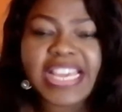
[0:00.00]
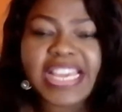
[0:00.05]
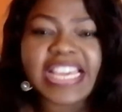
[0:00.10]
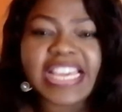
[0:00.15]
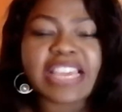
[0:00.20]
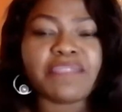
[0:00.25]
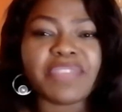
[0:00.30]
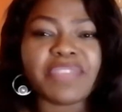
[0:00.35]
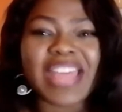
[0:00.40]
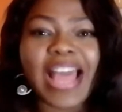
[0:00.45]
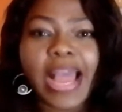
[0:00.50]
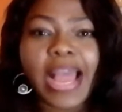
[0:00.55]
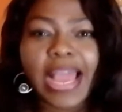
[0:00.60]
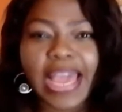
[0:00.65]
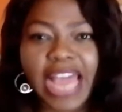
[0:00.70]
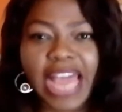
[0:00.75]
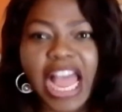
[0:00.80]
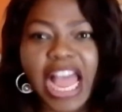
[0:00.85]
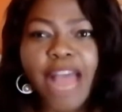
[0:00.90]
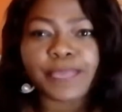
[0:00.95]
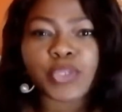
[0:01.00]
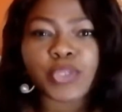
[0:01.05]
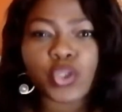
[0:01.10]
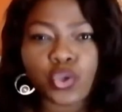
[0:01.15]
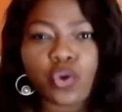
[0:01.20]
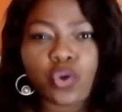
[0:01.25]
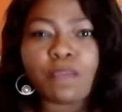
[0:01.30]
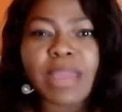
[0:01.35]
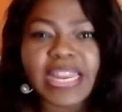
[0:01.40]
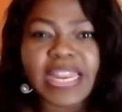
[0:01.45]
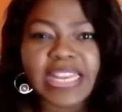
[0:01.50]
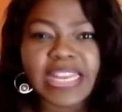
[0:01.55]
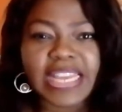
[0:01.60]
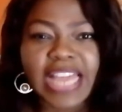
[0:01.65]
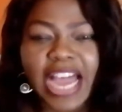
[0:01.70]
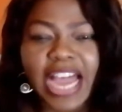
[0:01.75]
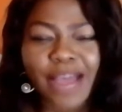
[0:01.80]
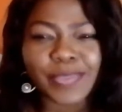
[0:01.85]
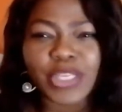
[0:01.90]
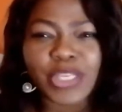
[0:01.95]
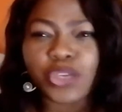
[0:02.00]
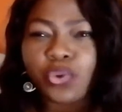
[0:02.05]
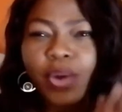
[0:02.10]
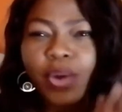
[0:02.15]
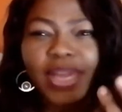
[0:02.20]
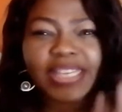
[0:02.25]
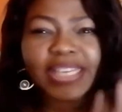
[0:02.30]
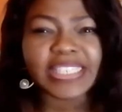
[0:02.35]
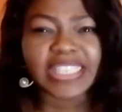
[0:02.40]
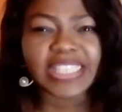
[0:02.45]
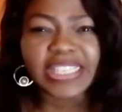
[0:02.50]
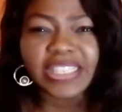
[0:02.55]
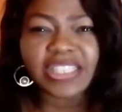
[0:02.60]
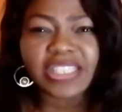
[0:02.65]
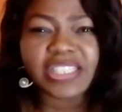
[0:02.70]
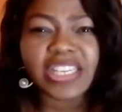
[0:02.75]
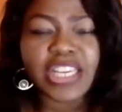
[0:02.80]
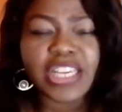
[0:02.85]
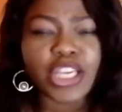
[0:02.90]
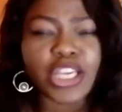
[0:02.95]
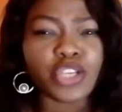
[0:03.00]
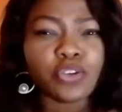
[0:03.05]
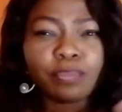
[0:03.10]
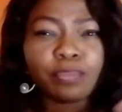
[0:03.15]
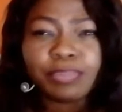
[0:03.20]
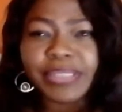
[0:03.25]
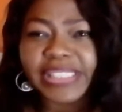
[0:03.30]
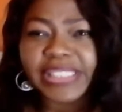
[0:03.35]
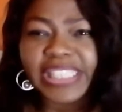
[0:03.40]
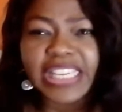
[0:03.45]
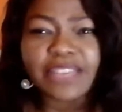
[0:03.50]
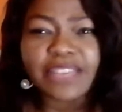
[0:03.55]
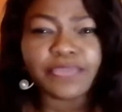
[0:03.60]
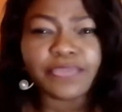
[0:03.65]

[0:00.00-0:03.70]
If there are gaps, so many gaps in your identity, in your belief,